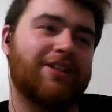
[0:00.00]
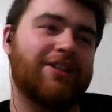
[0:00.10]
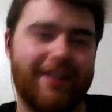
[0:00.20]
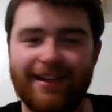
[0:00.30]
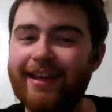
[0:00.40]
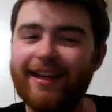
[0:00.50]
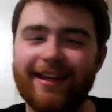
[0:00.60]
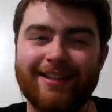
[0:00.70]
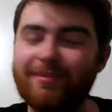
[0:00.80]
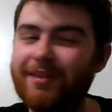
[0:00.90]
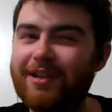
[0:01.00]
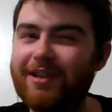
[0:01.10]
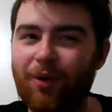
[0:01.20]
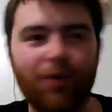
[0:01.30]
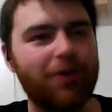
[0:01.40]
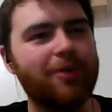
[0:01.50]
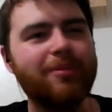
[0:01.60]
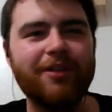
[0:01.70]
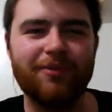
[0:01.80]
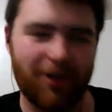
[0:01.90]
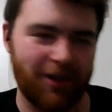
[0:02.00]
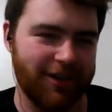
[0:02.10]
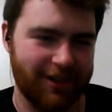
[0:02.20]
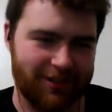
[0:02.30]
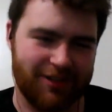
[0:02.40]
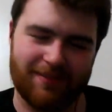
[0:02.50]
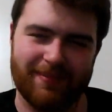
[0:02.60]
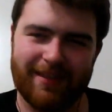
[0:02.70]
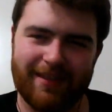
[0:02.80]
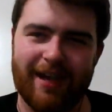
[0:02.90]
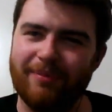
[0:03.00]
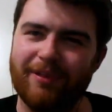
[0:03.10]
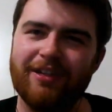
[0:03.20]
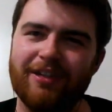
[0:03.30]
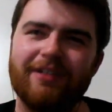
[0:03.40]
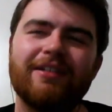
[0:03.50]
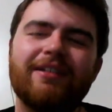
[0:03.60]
and something horribly wrong has happened here.